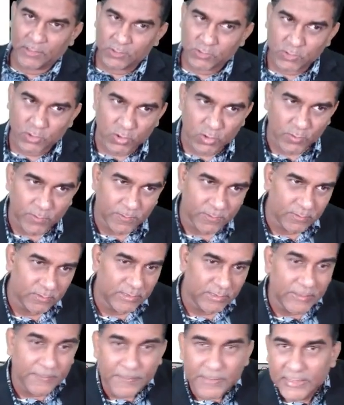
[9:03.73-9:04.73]
So
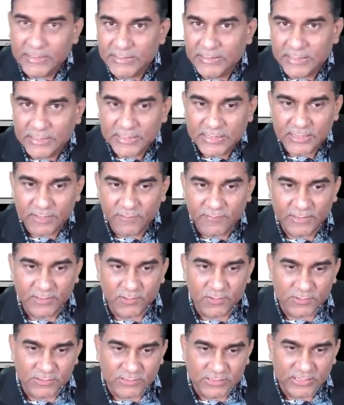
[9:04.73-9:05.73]
immediately when
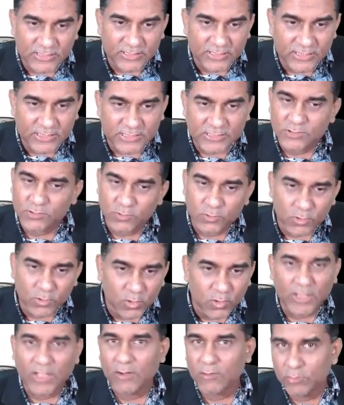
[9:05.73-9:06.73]
you see this, you
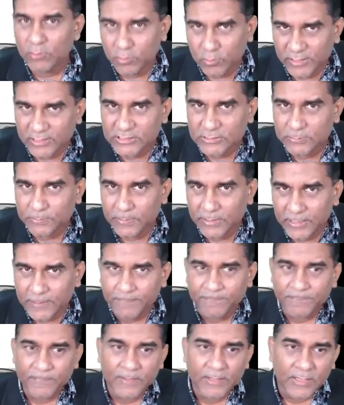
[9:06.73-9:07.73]
know how to
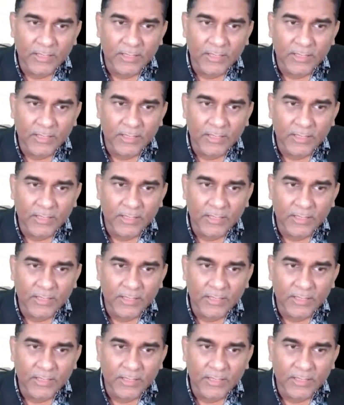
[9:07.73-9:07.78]
explain.